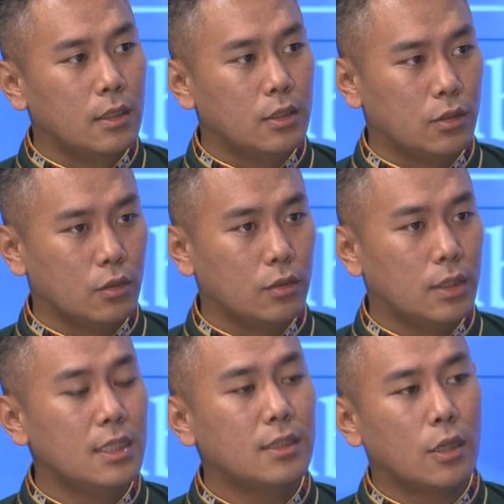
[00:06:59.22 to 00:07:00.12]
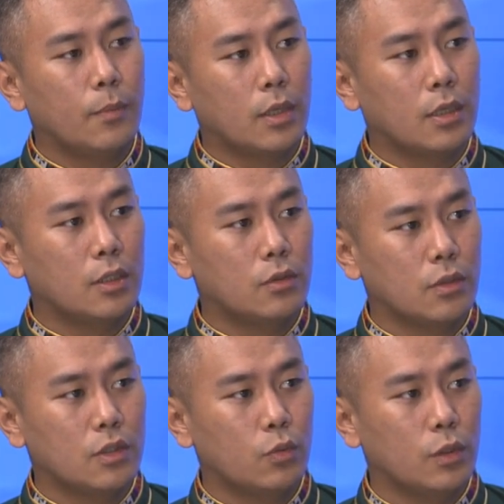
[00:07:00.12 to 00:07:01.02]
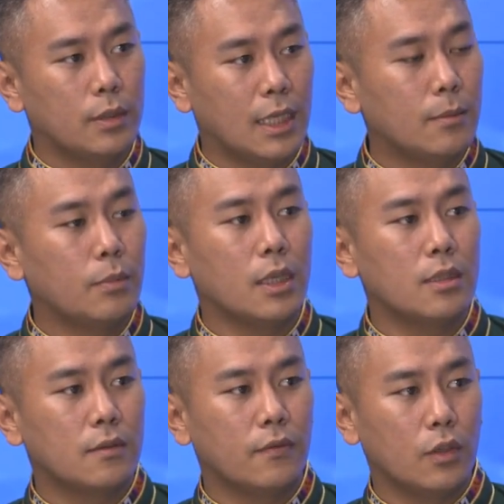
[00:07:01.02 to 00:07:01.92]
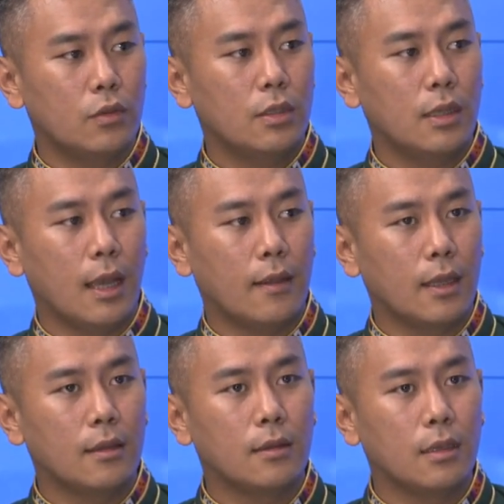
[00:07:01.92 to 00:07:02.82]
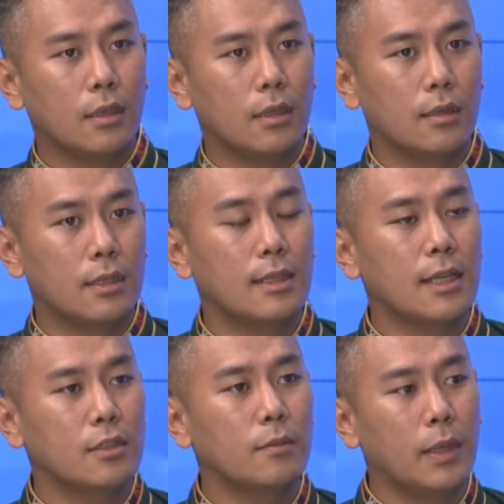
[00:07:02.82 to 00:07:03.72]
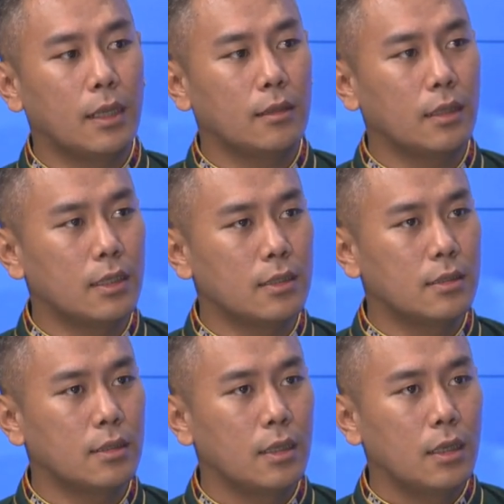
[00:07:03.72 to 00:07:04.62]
So these top 30 students will then be interviewed, and then the selection panel is